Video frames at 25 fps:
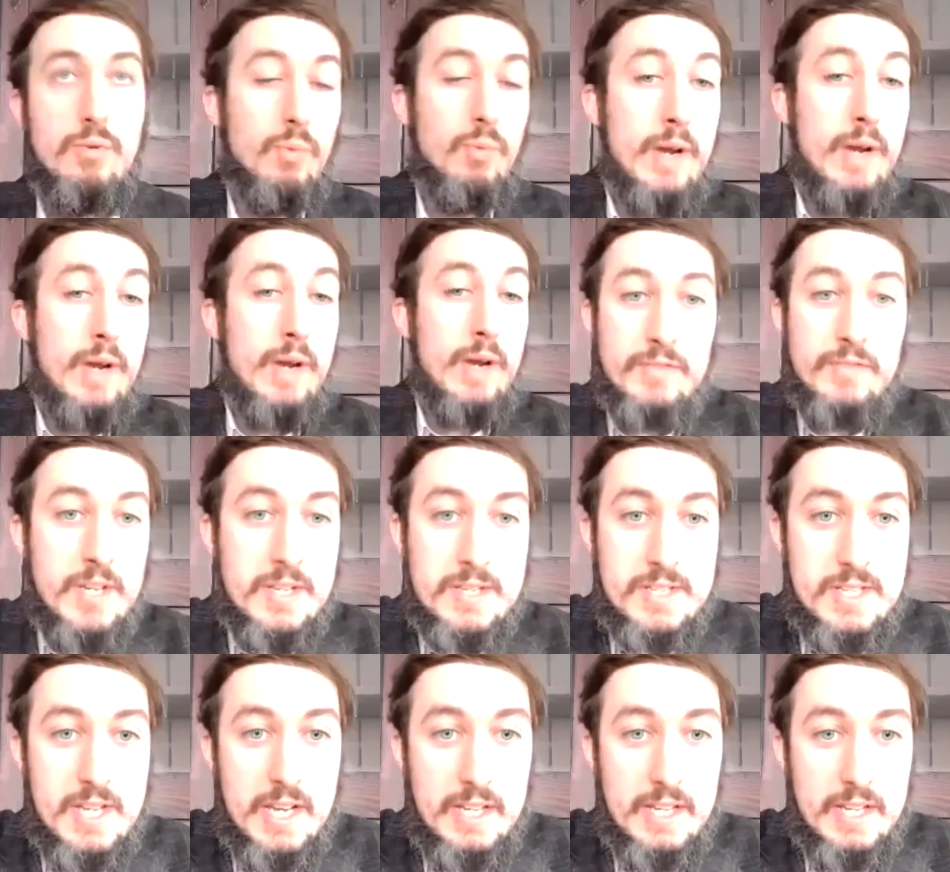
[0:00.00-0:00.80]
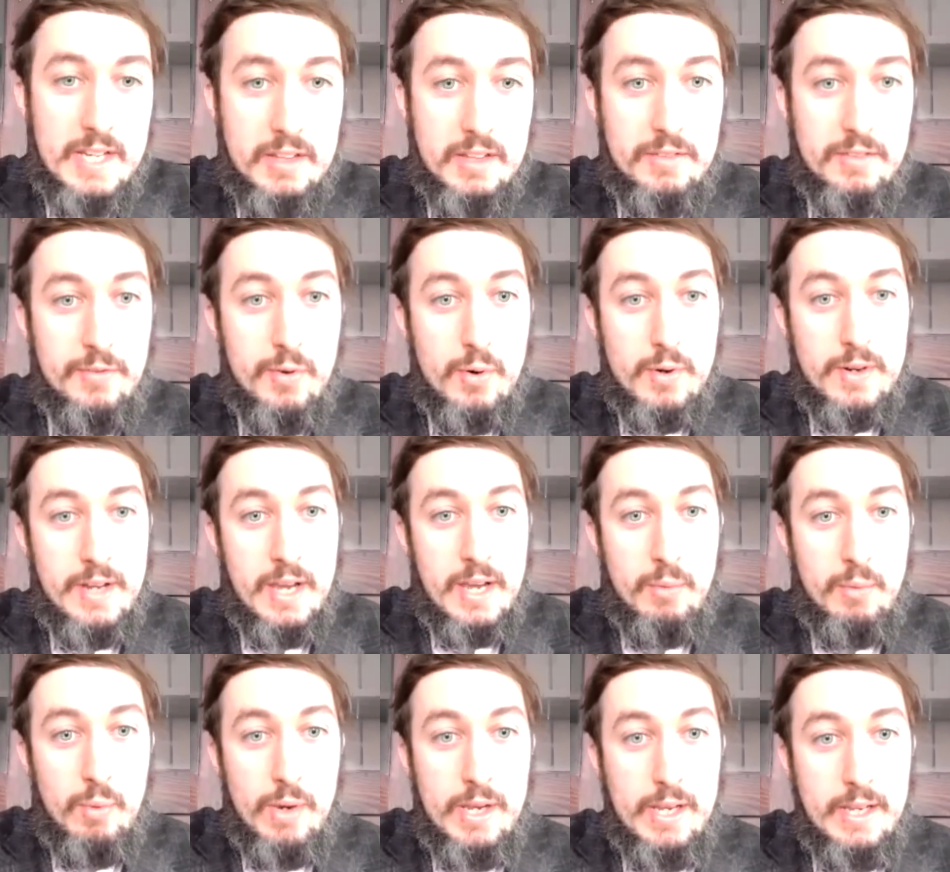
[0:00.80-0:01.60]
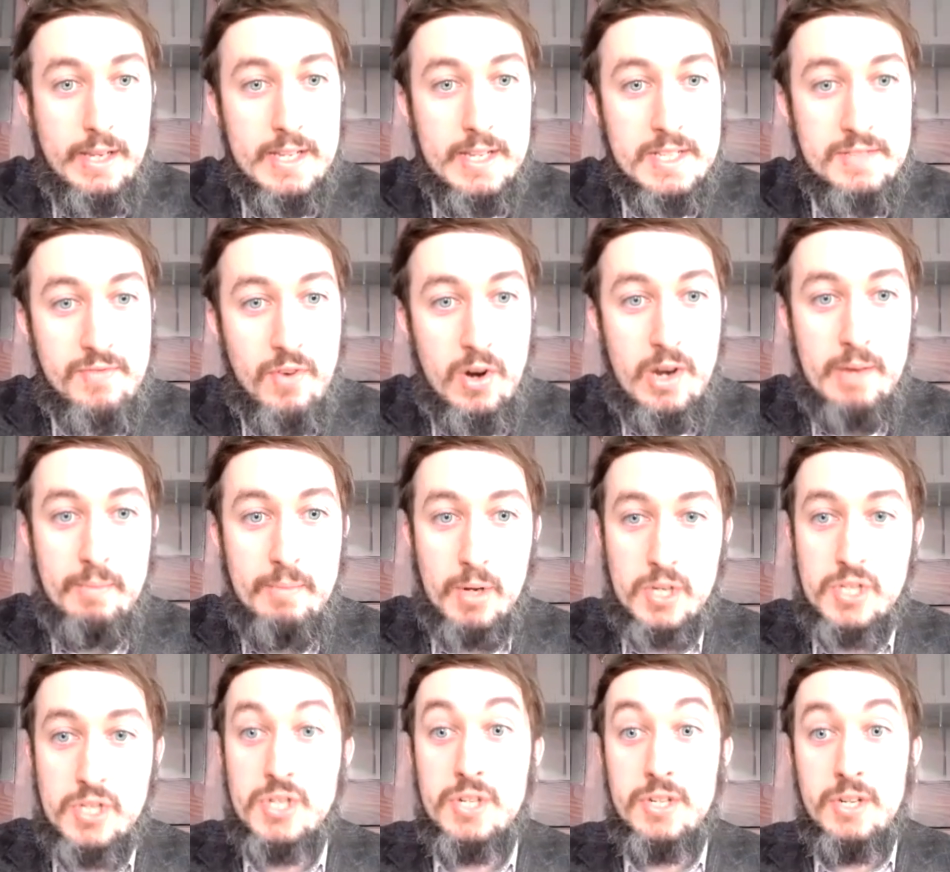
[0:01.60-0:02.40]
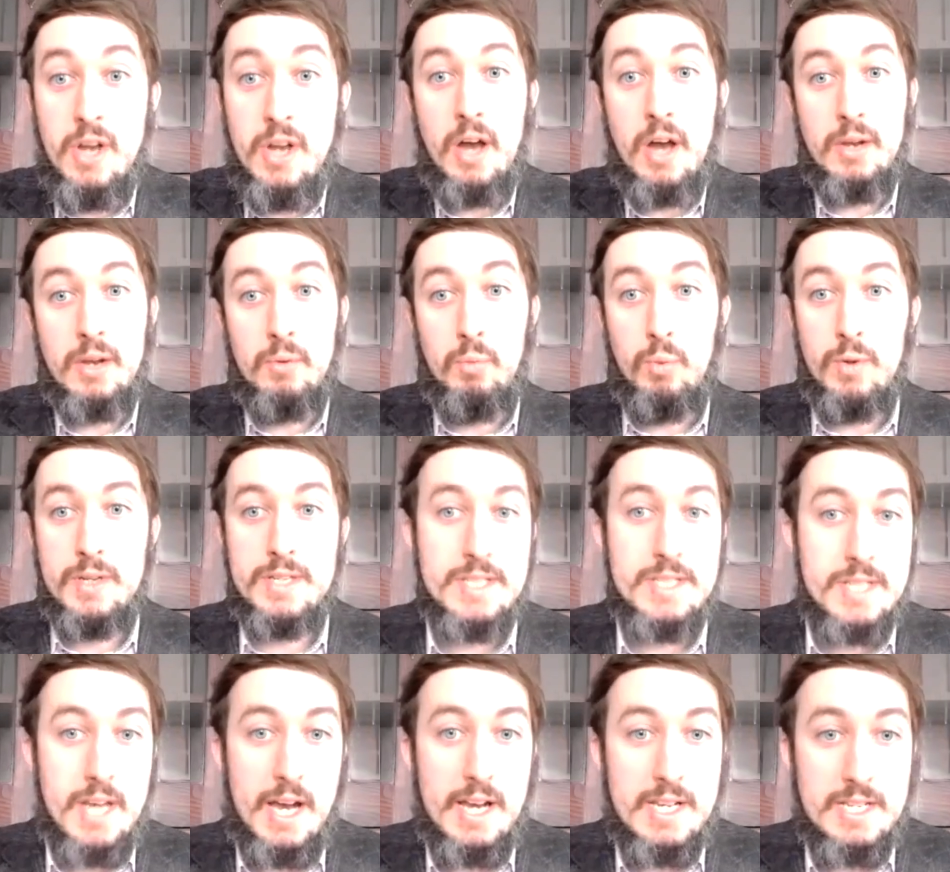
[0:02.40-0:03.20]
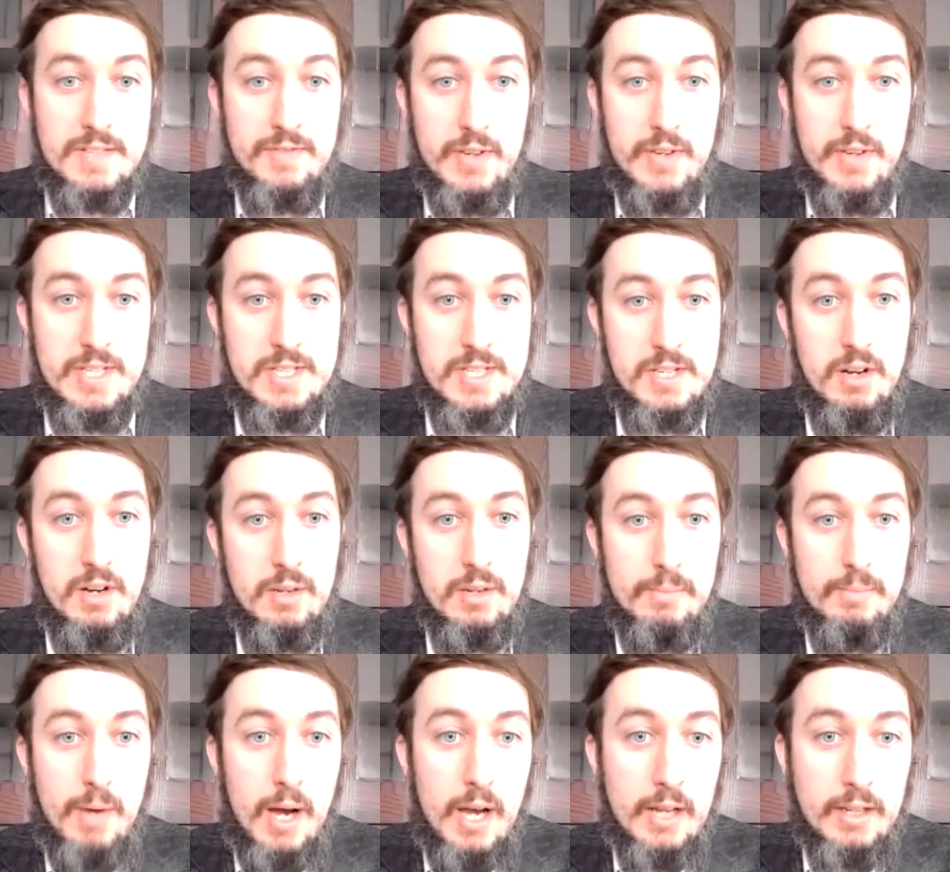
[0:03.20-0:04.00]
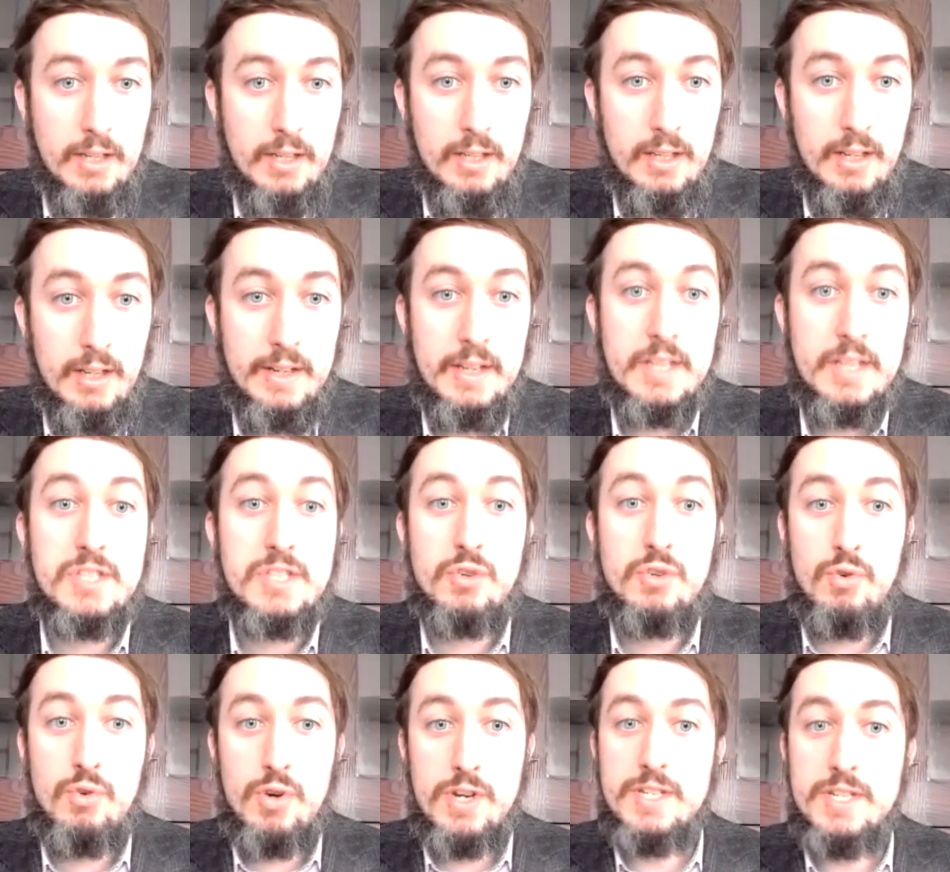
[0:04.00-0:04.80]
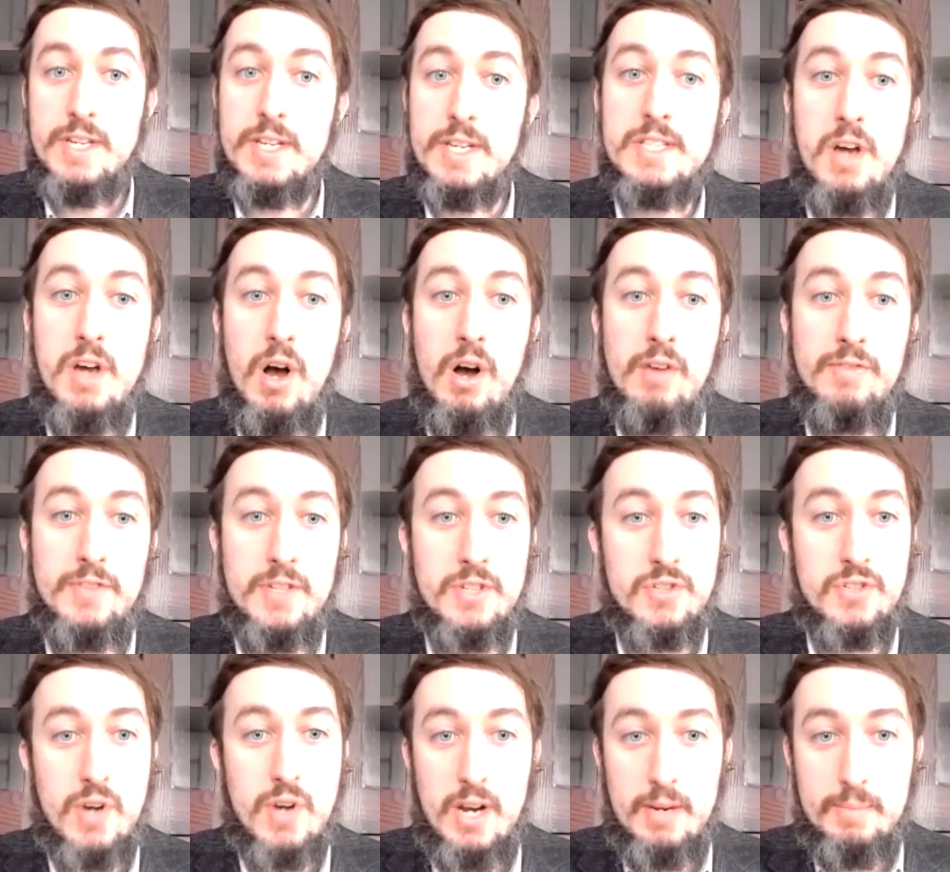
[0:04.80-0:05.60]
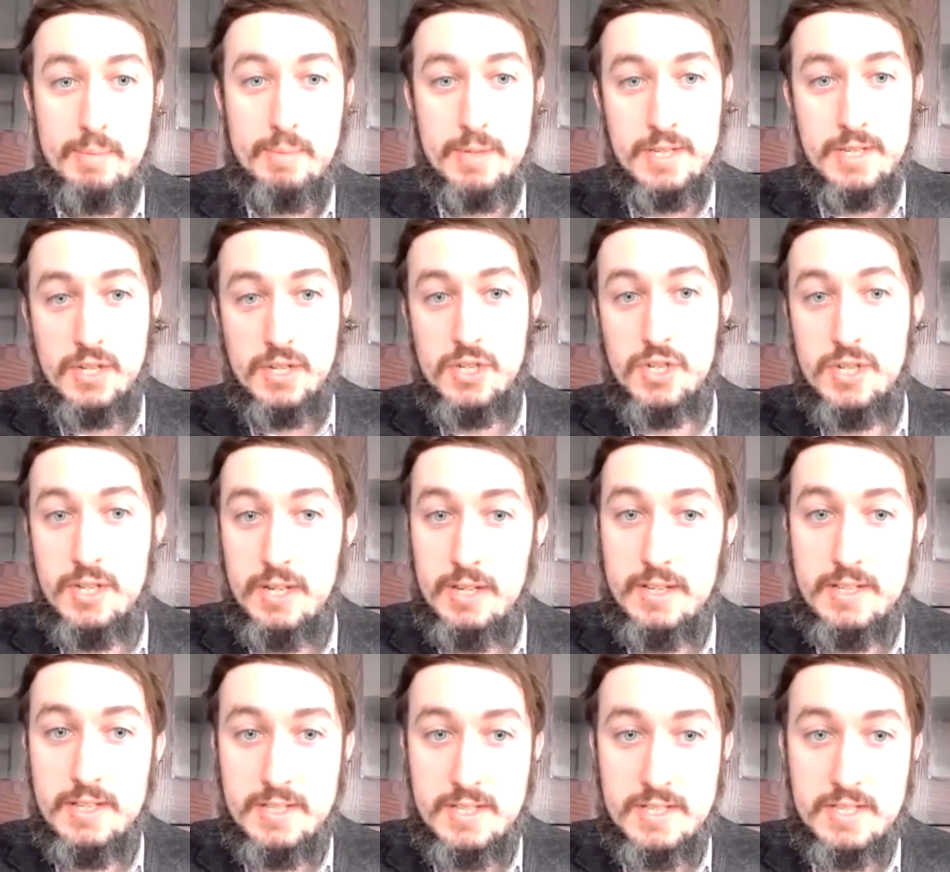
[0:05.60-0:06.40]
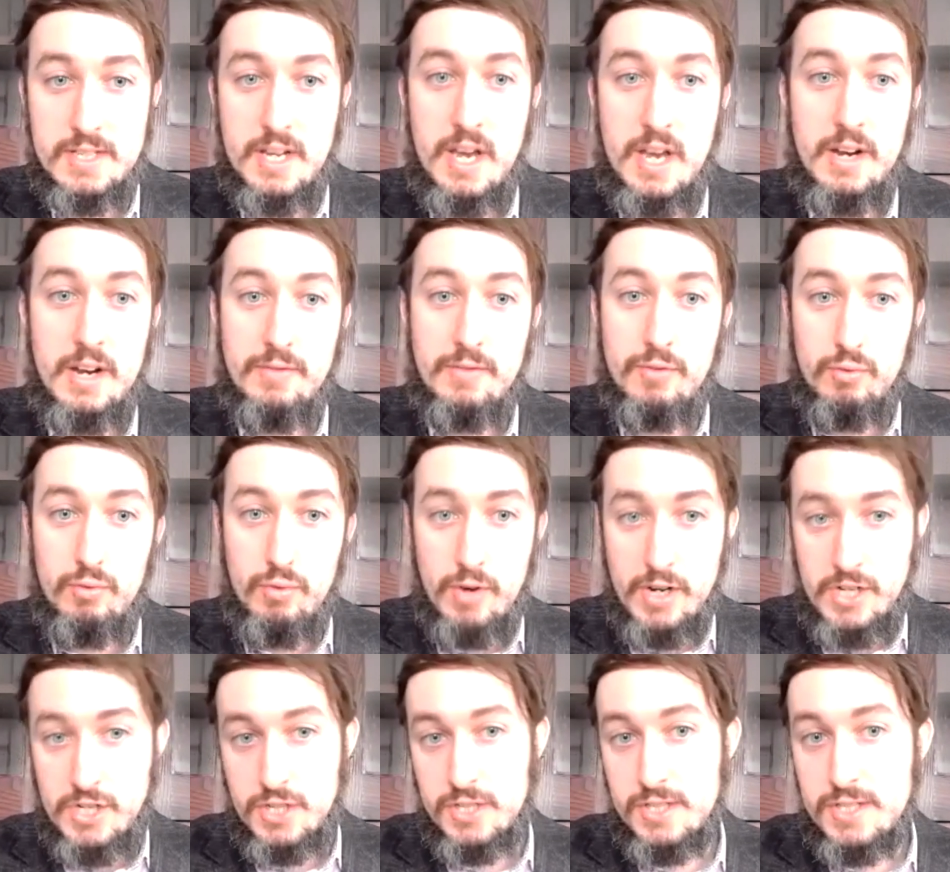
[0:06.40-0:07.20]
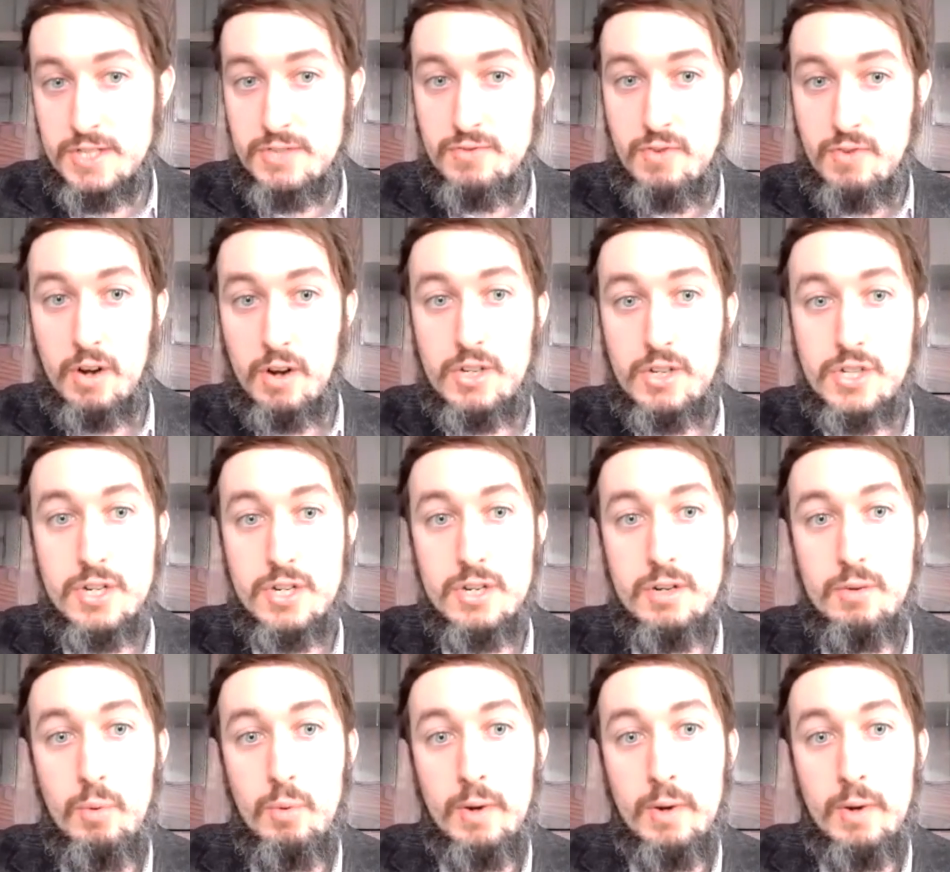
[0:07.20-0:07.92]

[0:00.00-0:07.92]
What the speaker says: we often say that the 4-day week is very much not a one-size-fits-all model, and its critics often try to position it as this kind of rigid structure,